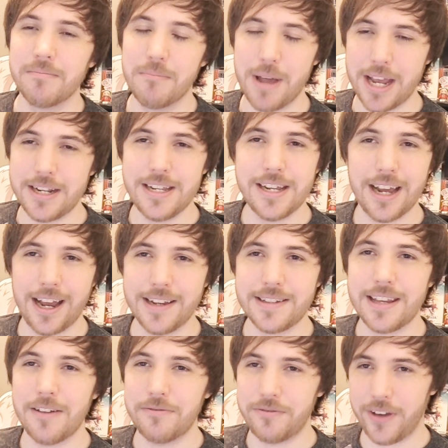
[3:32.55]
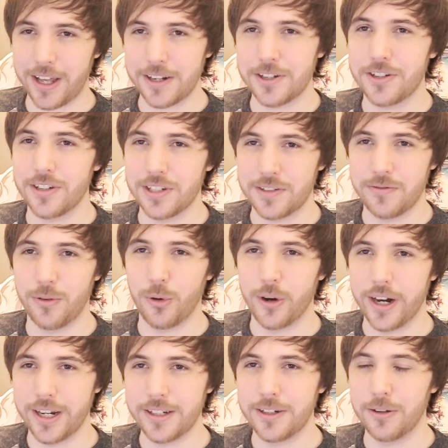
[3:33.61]
Many guys have fetishes
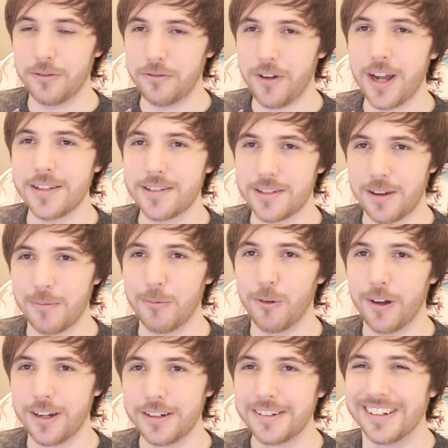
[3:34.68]
for it. You'll find someone.